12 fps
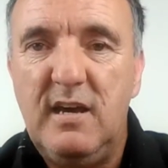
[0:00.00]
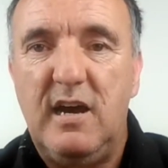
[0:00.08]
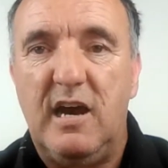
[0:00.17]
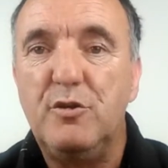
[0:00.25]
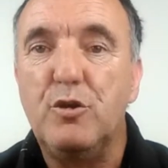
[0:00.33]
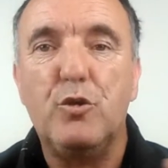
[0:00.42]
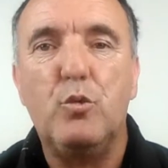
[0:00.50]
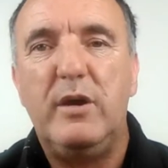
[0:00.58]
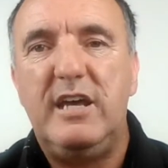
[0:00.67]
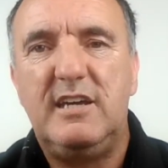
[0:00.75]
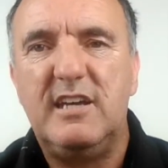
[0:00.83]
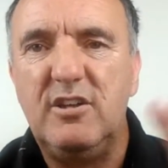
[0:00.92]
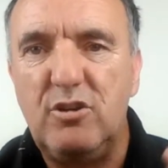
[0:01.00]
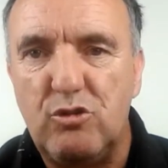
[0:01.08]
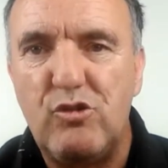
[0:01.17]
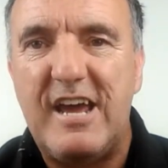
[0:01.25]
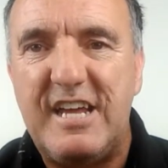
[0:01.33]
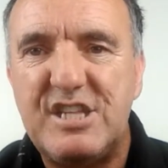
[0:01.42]
Another week in
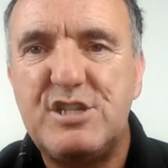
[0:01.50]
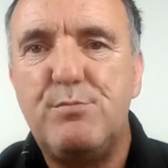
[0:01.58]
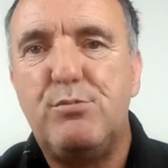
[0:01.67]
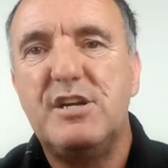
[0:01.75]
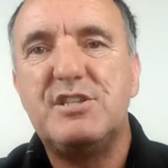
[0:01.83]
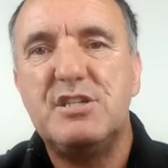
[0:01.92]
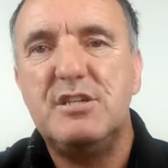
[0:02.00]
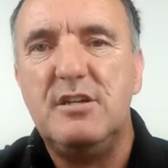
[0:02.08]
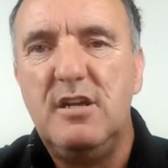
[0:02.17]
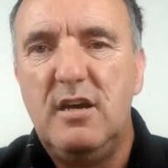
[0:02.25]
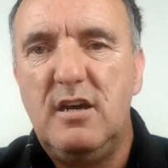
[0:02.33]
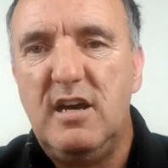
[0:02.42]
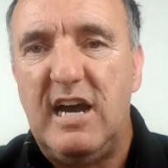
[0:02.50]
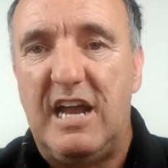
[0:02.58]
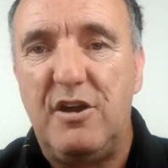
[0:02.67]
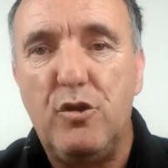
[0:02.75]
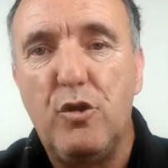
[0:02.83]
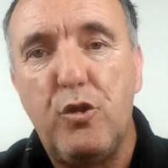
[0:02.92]
Great Britain
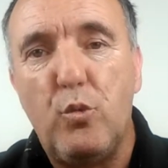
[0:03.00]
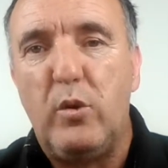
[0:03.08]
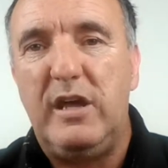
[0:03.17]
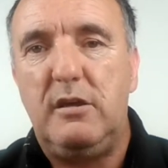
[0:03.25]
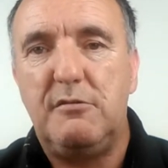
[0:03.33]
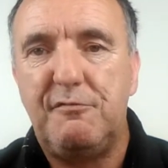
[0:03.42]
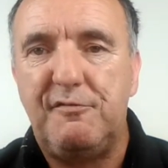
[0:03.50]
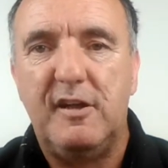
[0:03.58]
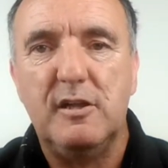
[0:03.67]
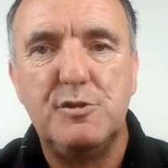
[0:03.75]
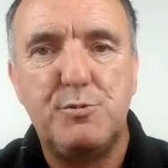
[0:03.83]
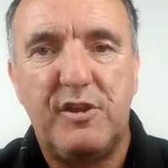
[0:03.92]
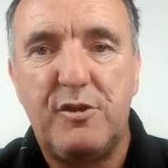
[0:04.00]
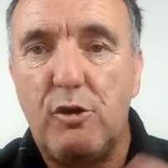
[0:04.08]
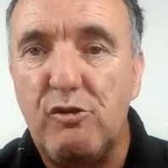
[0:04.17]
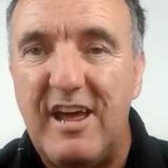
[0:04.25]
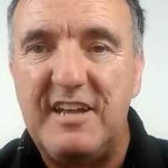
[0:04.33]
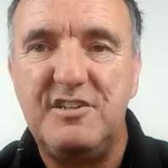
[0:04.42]
and another week filled with
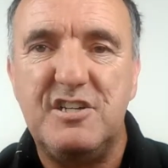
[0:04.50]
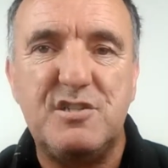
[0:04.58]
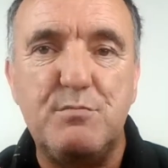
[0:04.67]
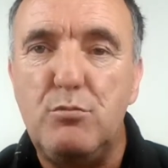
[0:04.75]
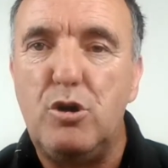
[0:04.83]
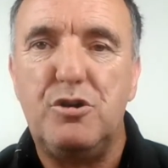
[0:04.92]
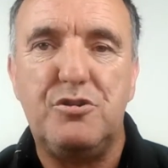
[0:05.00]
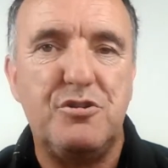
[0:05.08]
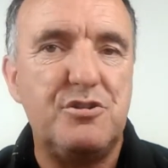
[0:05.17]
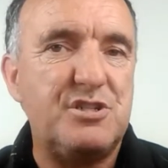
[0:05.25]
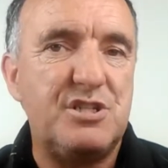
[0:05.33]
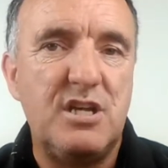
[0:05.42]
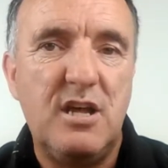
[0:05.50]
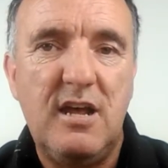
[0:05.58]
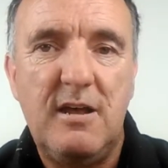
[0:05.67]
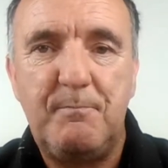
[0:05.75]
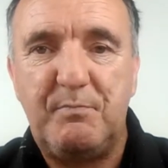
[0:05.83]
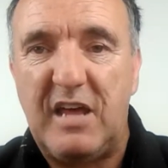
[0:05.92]
horrendous murders
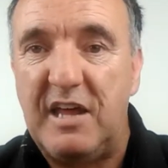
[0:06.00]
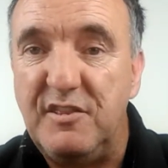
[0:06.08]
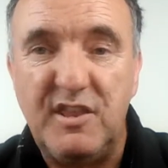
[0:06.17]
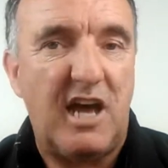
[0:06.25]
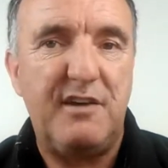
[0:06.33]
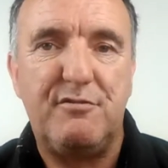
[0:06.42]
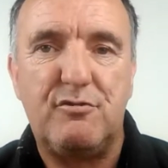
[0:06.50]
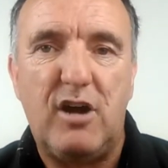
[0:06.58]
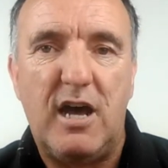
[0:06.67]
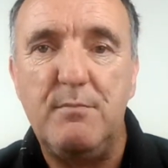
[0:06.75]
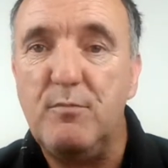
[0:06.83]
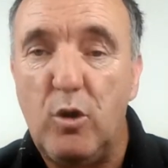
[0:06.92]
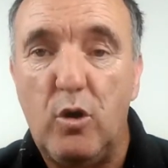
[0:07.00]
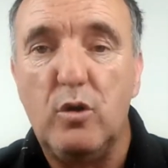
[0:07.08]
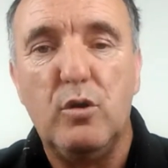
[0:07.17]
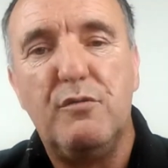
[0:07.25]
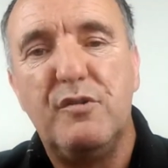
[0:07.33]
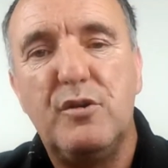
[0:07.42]
and knife crime
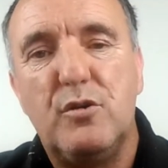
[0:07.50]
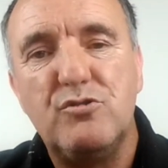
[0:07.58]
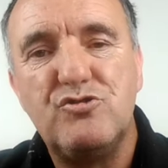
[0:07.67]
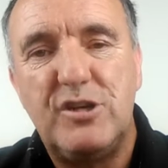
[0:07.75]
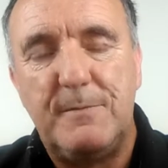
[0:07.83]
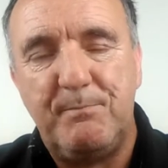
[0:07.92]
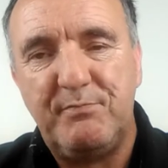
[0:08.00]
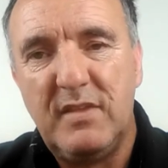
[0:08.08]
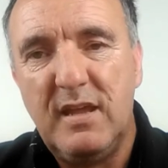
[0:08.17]
all over the country.